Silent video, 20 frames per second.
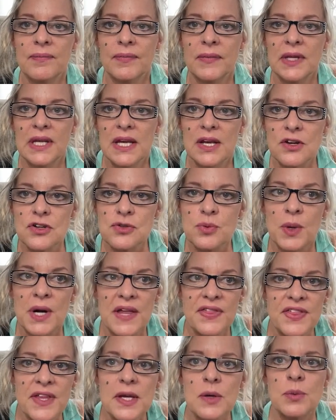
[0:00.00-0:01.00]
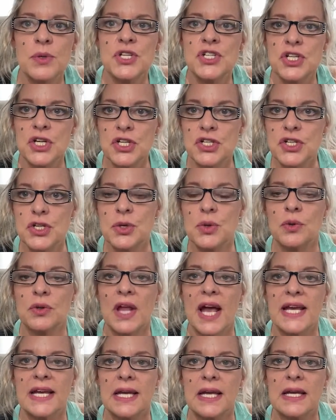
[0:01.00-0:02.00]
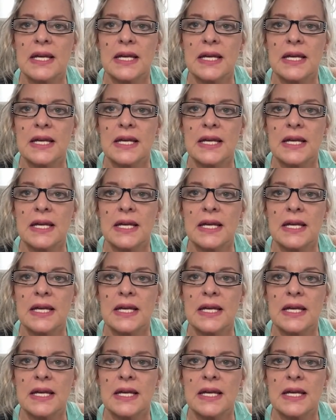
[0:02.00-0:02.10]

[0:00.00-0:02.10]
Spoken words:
here's what I think we should do. Like,